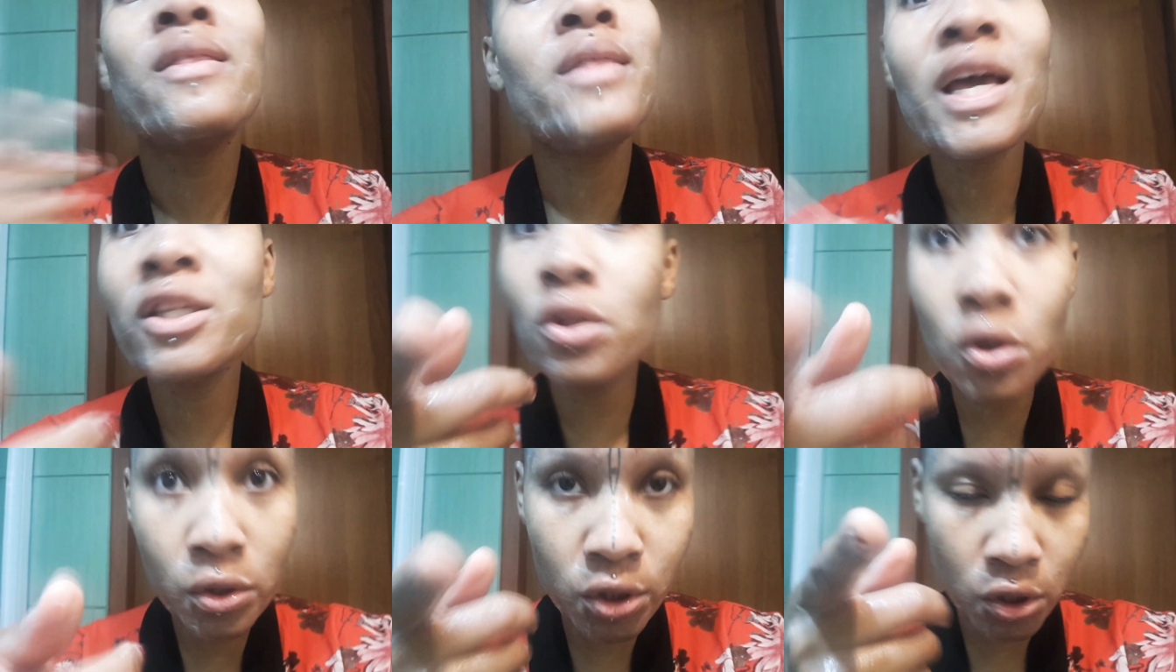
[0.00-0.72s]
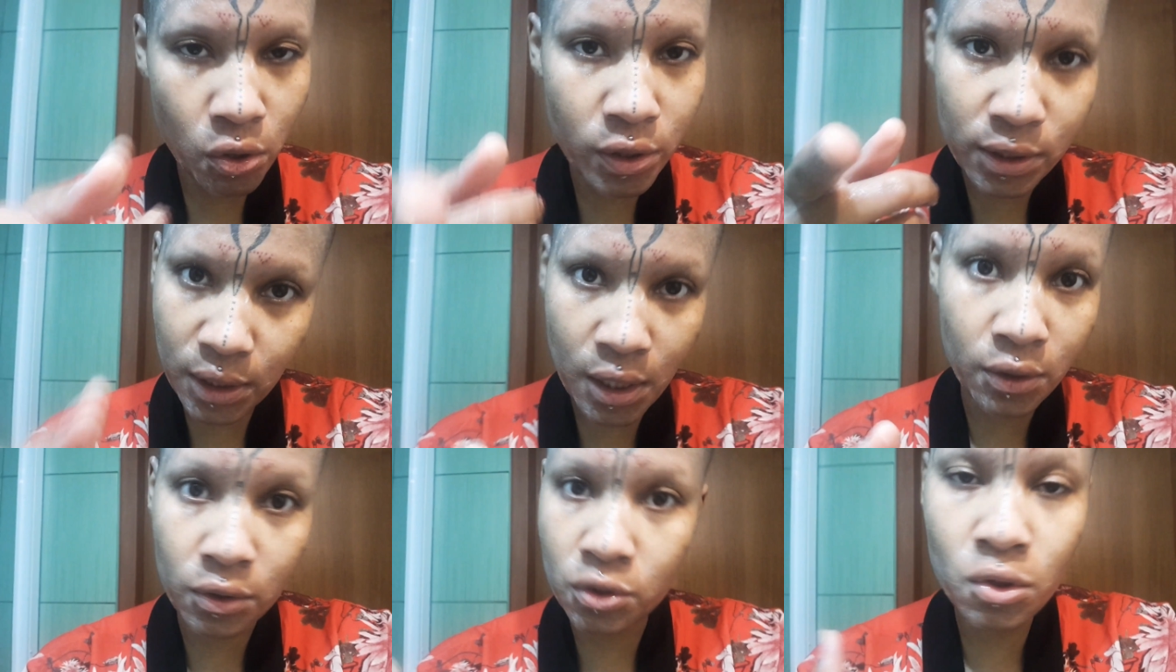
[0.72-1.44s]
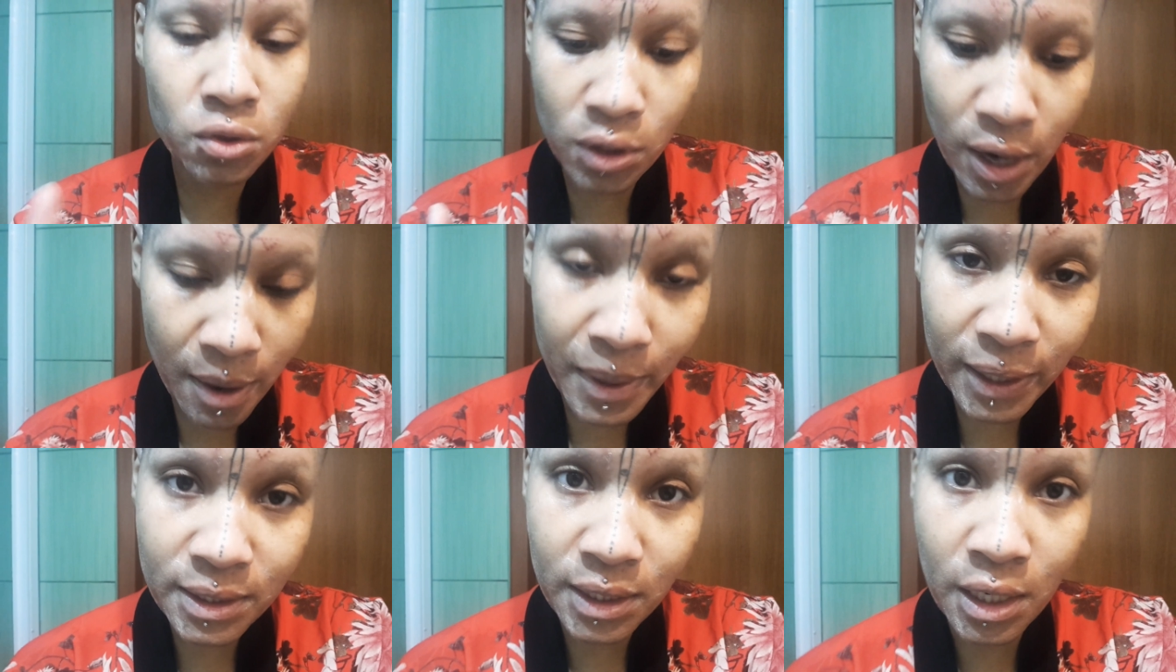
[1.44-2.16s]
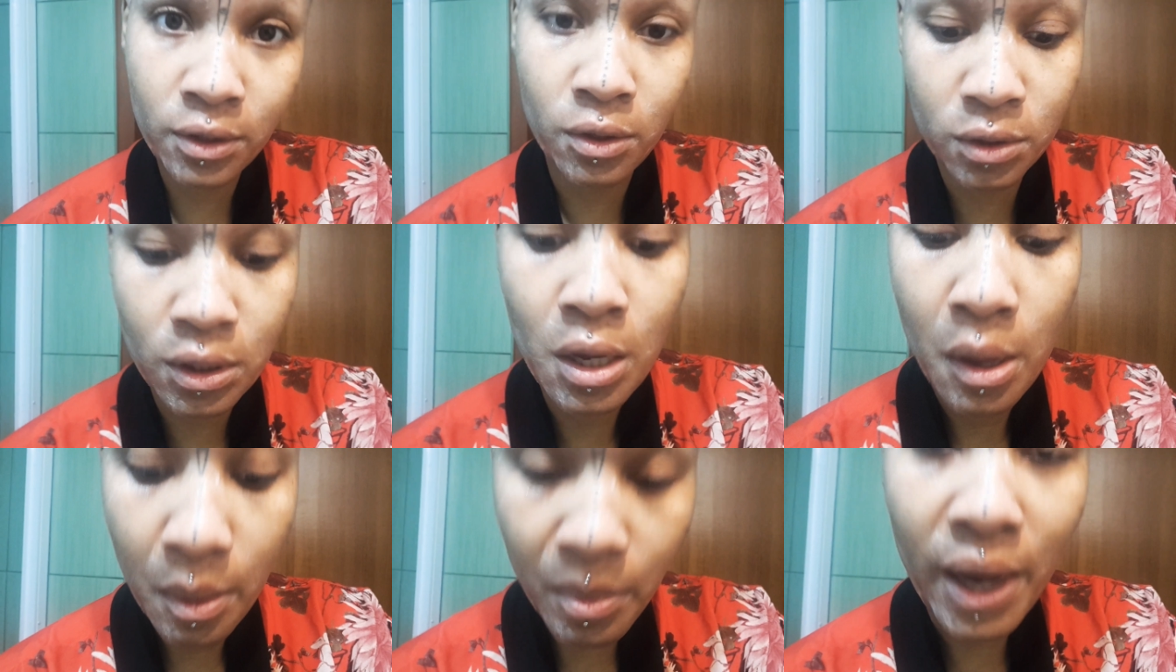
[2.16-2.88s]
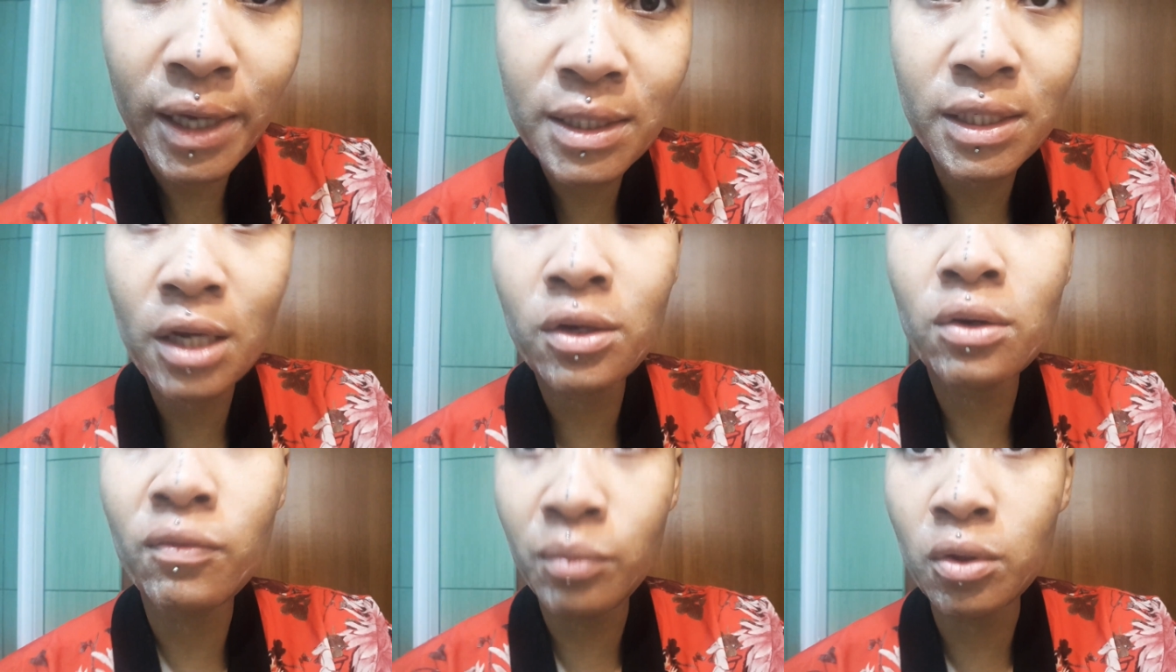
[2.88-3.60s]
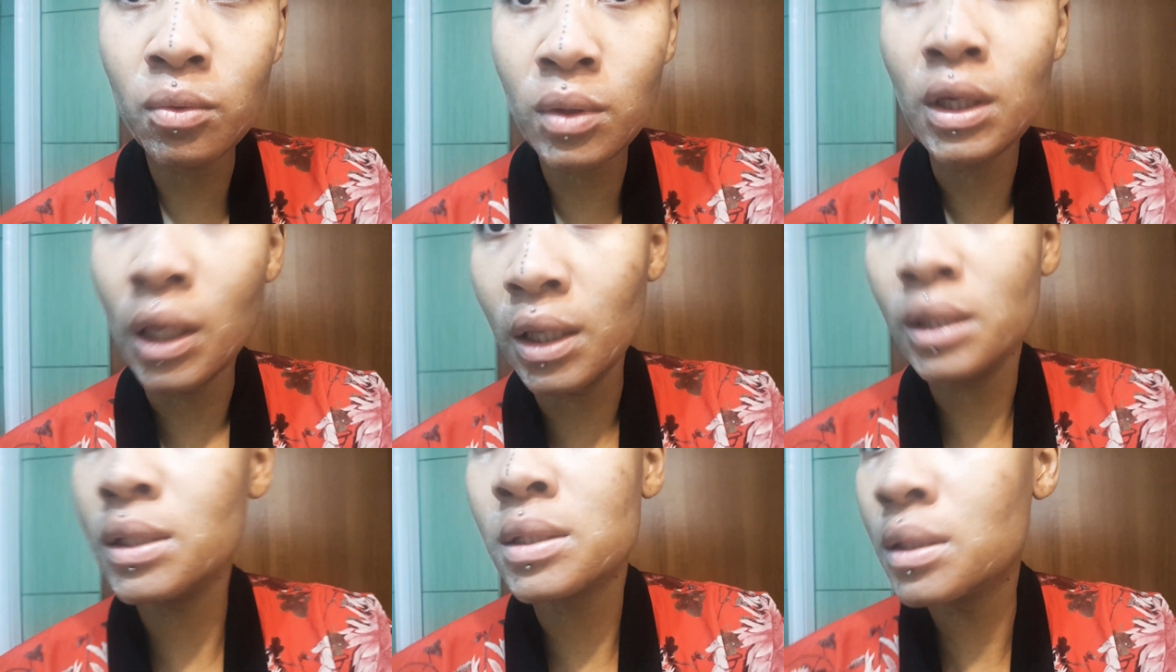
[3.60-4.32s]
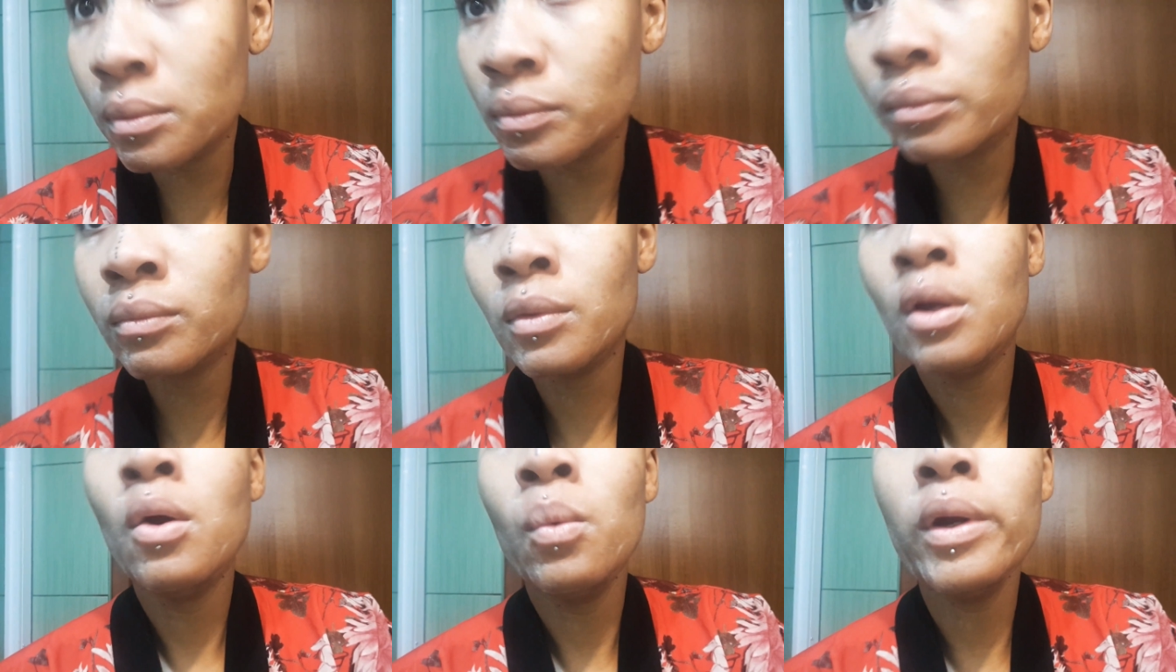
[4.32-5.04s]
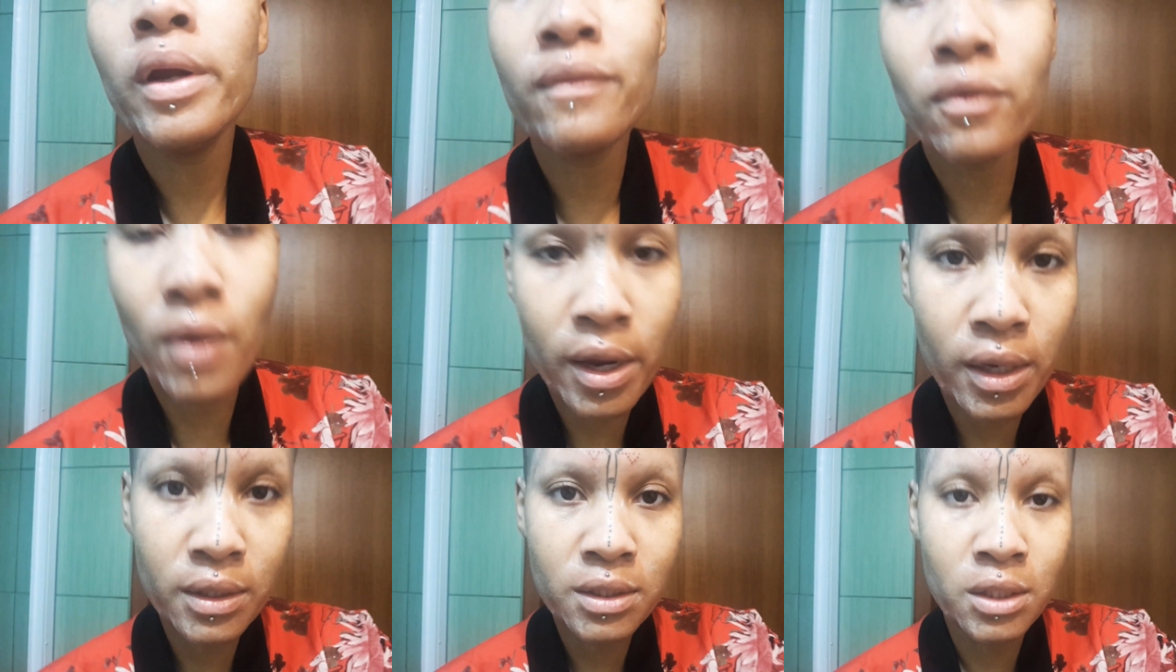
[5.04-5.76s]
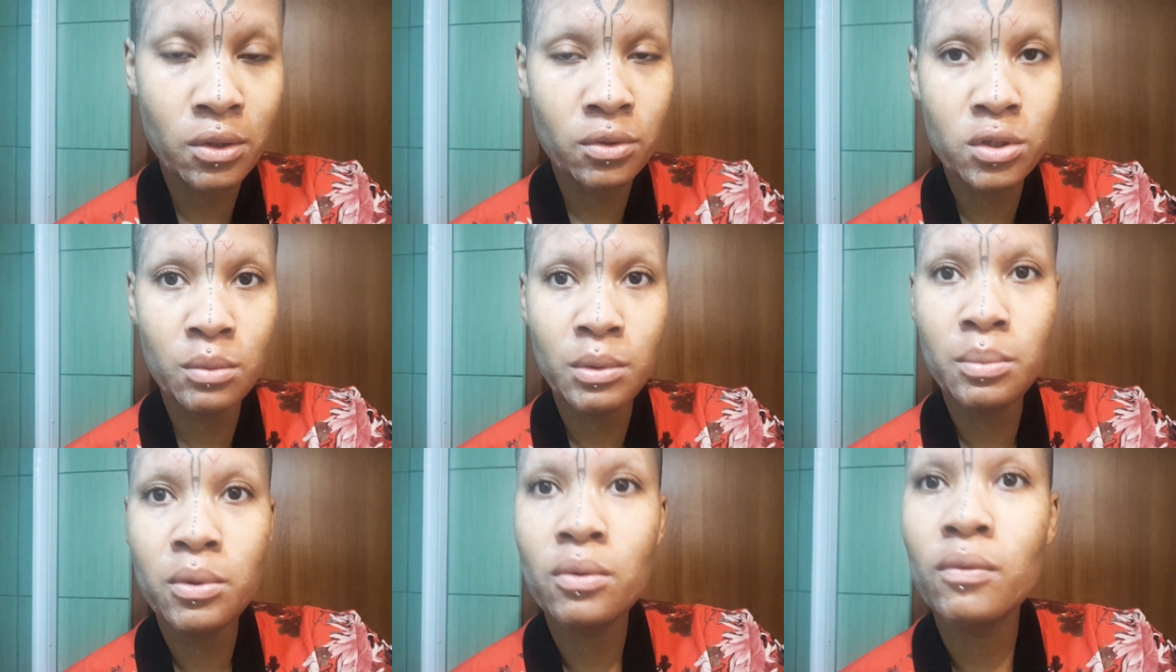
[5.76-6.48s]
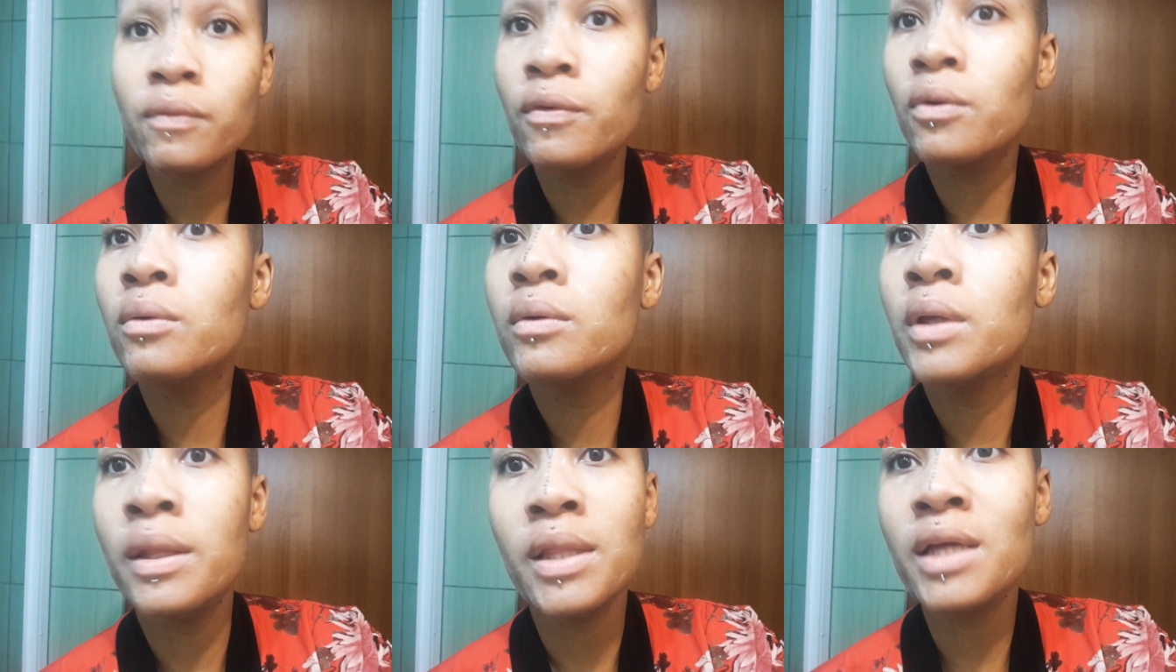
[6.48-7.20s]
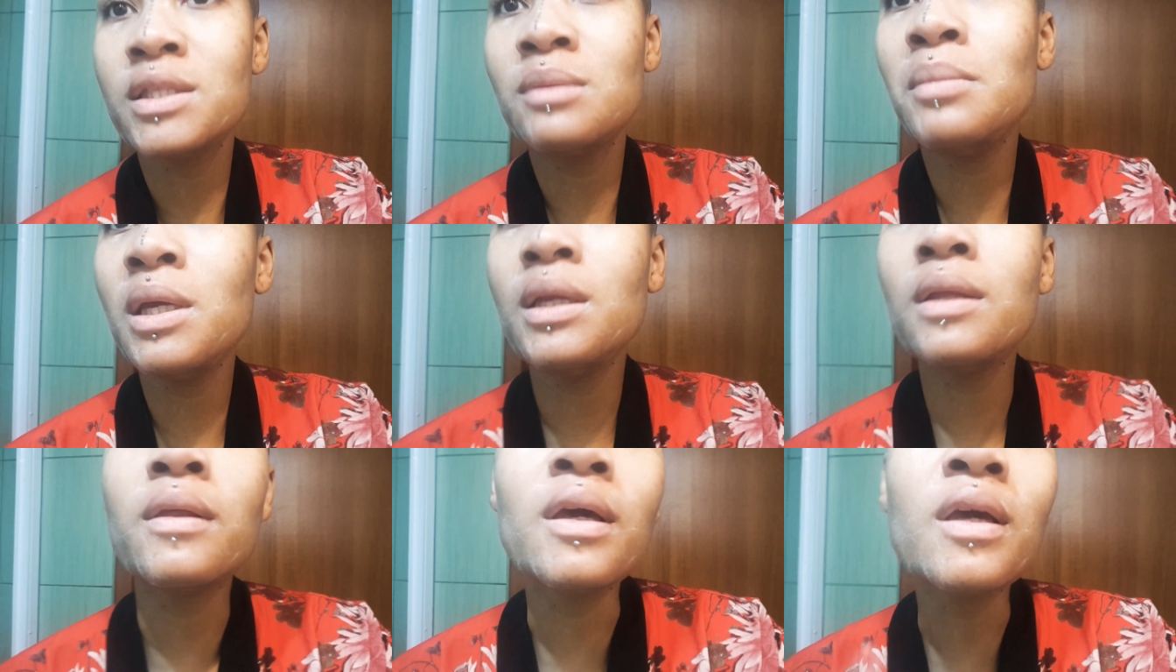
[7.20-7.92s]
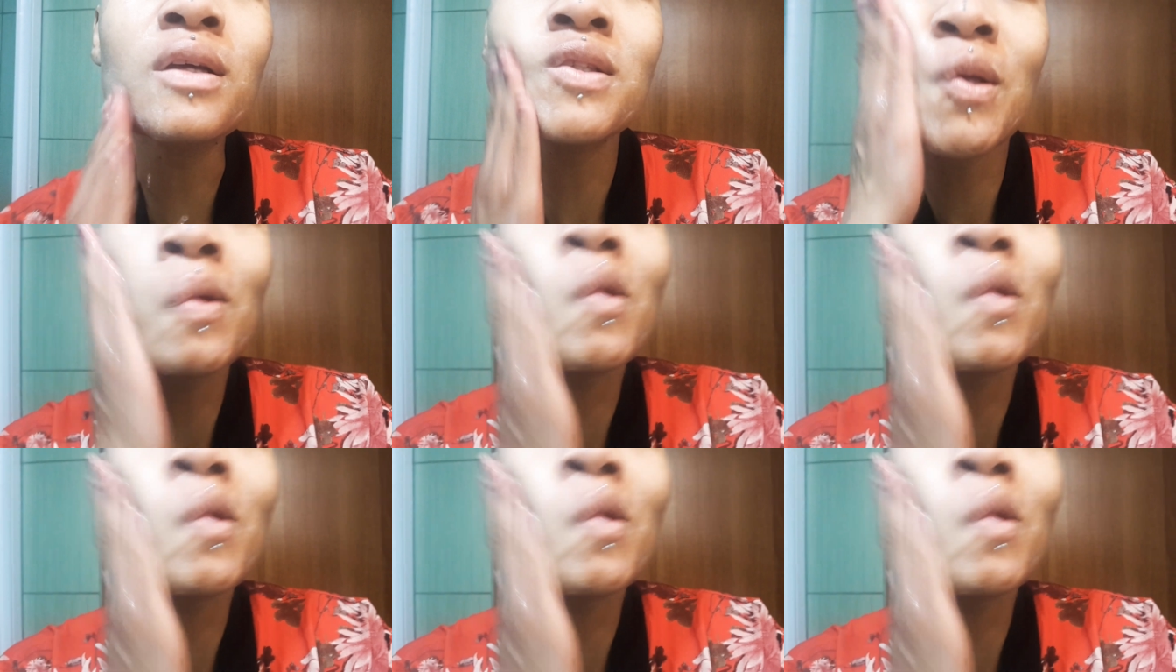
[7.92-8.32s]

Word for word: That Those are your standards. Those are not my standards. My standard of beauty is whatever I consider to be beautiful, and that's many things.